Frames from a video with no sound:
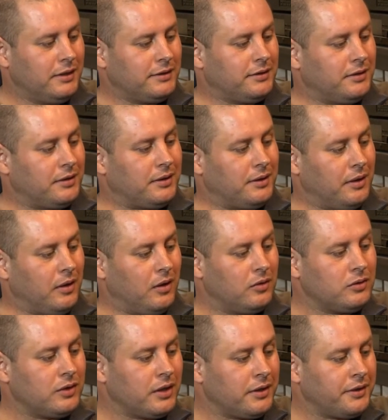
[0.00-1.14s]
The
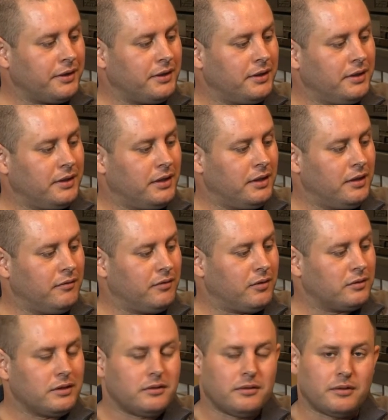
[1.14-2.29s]
owner, he
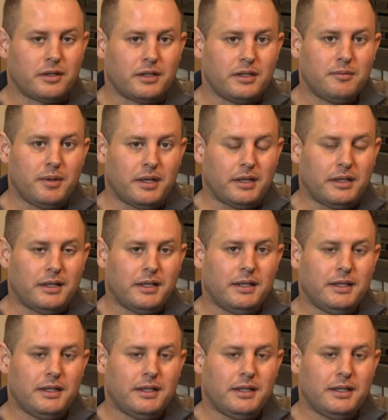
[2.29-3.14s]
wrote it on eBay.